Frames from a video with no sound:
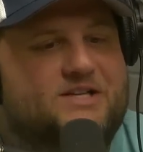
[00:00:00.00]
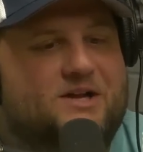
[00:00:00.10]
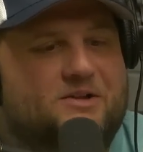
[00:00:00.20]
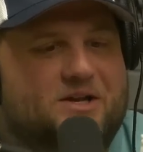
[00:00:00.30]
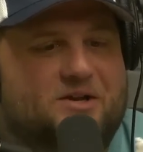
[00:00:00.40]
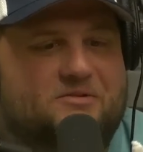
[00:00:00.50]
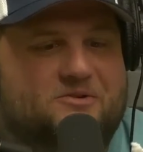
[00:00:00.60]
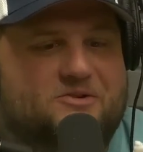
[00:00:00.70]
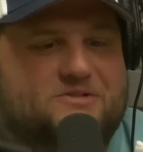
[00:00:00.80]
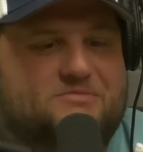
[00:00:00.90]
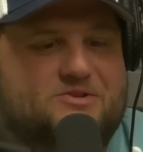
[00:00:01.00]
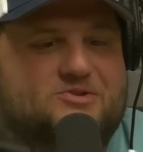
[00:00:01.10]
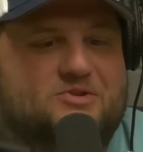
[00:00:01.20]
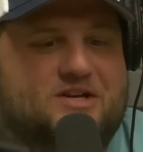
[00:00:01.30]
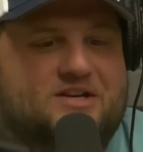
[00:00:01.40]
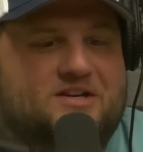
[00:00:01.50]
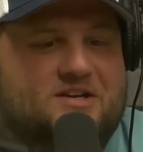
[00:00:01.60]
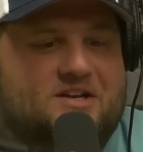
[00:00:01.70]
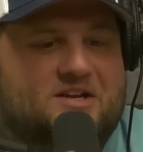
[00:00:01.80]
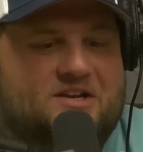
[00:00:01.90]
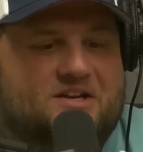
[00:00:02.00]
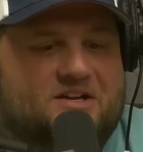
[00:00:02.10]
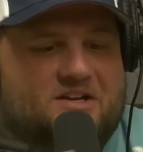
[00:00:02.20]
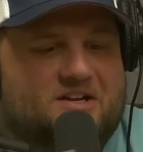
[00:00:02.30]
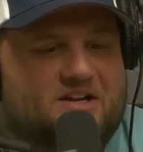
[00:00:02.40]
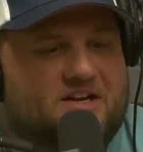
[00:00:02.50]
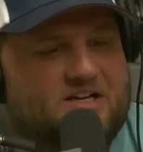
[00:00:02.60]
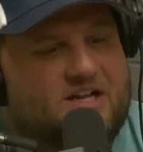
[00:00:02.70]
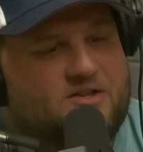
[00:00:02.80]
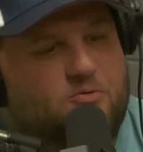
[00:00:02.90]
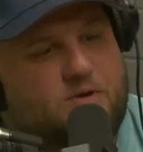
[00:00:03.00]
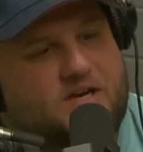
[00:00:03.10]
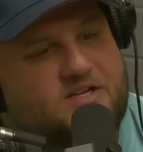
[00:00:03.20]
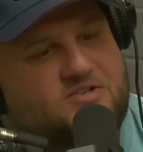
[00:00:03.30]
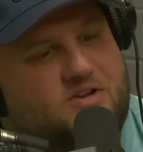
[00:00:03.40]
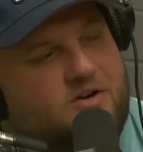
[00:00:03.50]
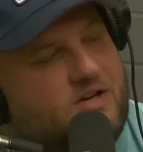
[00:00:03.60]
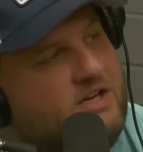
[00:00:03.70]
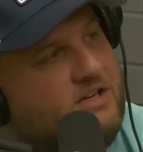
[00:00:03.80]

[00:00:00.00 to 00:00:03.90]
out like a Christmas tree. Yep. And that the wick is sturdy.